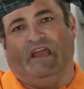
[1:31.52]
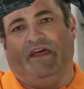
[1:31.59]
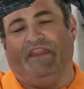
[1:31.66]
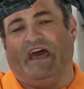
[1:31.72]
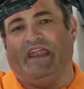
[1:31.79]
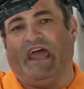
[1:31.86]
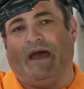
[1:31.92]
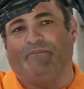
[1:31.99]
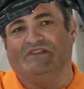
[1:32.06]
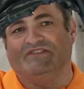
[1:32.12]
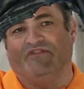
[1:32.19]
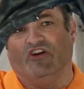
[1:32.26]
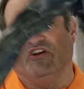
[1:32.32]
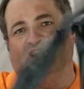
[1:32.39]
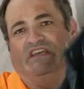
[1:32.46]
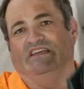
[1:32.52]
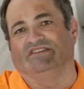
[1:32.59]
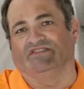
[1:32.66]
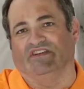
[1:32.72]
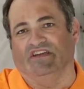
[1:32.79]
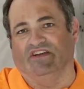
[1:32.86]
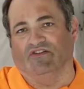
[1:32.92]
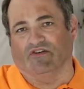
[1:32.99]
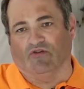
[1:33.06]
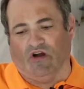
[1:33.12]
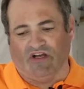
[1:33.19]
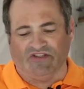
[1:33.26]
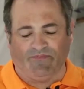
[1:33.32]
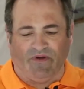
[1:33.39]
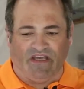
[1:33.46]
And that happens very easily in the
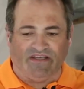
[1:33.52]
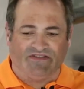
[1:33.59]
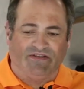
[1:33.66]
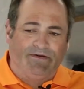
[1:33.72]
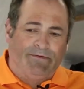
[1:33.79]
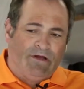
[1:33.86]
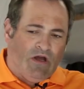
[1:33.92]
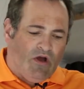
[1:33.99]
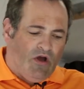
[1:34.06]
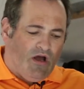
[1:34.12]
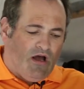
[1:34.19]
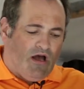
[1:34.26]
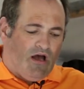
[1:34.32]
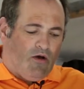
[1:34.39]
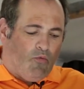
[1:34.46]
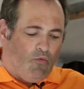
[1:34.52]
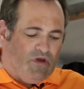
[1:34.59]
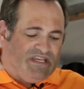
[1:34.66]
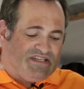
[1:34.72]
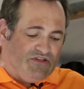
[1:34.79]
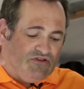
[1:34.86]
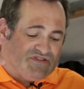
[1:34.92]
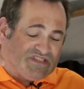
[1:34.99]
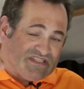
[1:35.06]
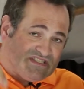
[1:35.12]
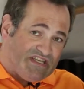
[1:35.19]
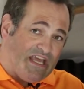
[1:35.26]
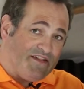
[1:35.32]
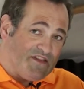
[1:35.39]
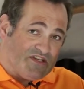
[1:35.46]
crawl space. We used to
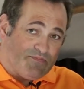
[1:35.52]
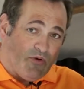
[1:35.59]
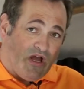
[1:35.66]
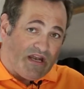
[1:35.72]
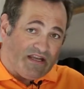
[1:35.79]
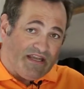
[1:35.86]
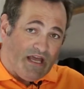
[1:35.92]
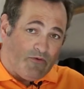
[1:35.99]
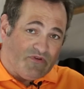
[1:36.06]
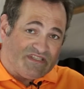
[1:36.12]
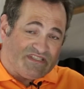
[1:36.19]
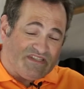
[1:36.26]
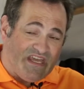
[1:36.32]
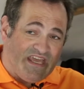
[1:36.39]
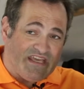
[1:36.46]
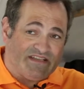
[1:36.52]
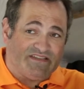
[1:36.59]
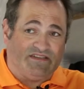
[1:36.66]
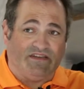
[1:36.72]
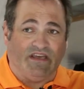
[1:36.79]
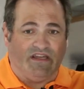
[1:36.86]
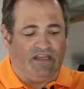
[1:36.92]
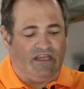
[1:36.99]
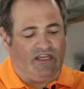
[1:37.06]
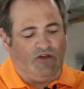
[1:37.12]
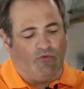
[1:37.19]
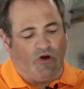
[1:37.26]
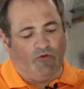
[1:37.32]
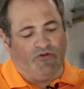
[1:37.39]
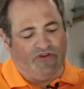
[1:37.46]
stake this product down with stakes, and
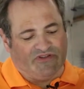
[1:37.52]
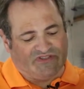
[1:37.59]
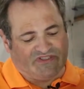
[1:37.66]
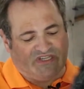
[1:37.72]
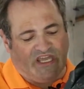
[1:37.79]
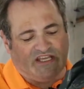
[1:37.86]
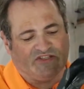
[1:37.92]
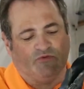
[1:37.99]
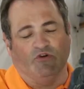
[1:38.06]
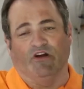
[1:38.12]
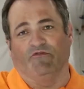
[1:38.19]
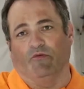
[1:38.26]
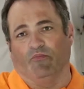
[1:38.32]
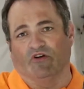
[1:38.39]
anywhere where those stakes were, if a